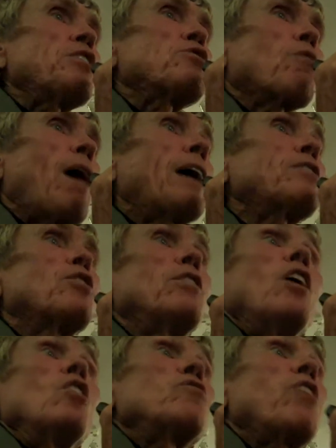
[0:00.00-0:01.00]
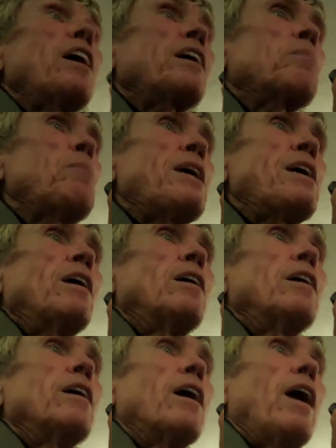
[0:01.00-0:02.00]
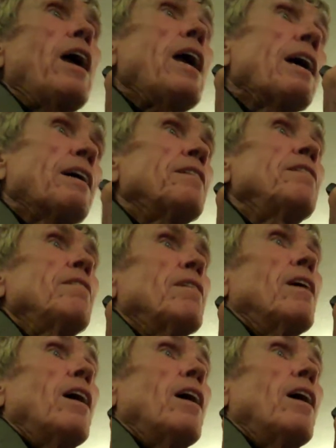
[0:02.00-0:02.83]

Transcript: he tried to take me in.